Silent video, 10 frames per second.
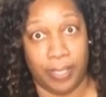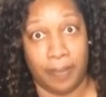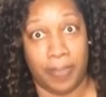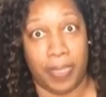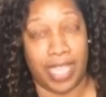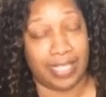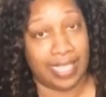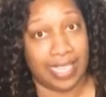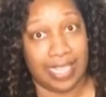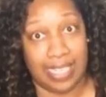Not
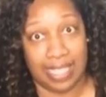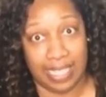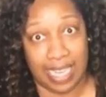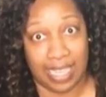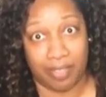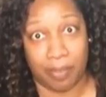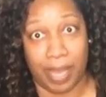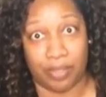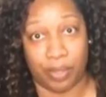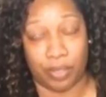saying anything negative
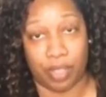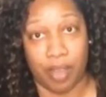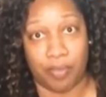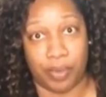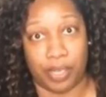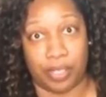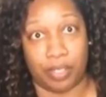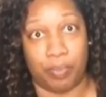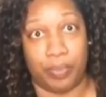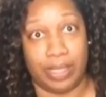about those
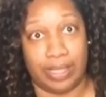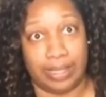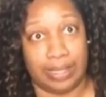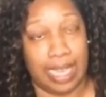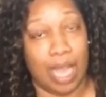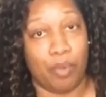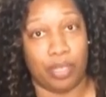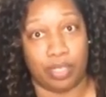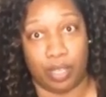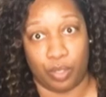softwares, but I want to
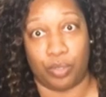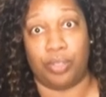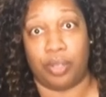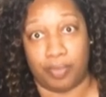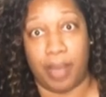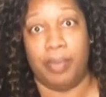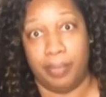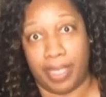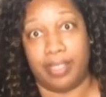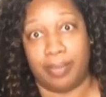talk to a certified public
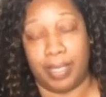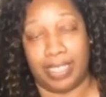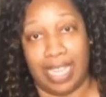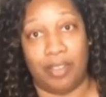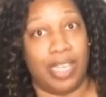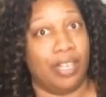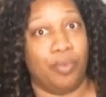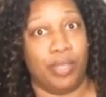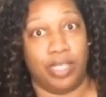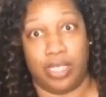accountant. I don't
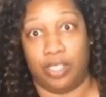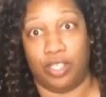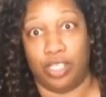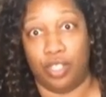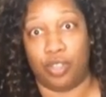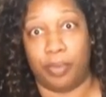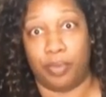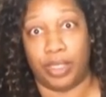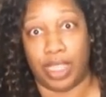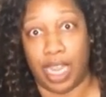want to get in any trouble
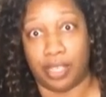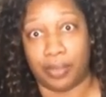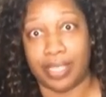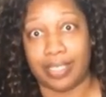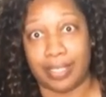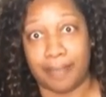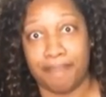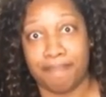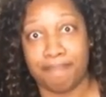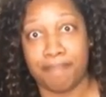with the IRS.
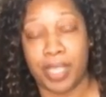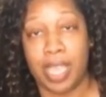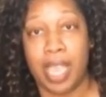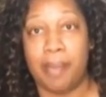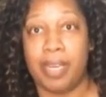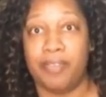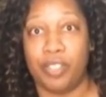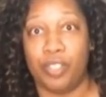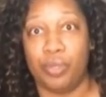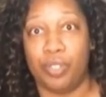But if you
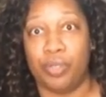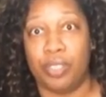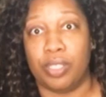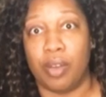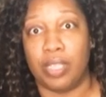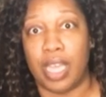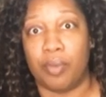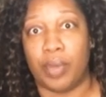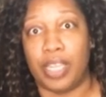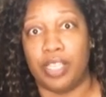do choose to go that
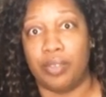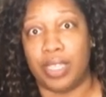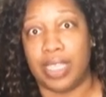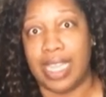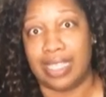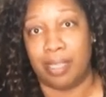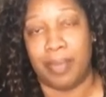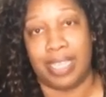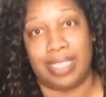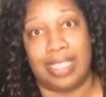way, you can
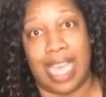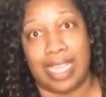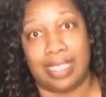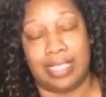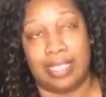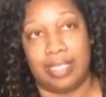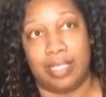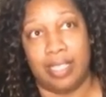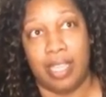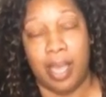estimate tax
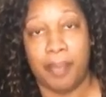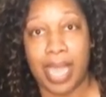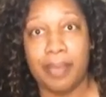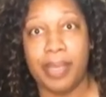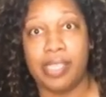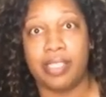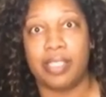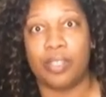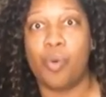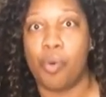payments
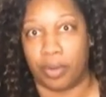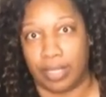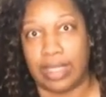quarterly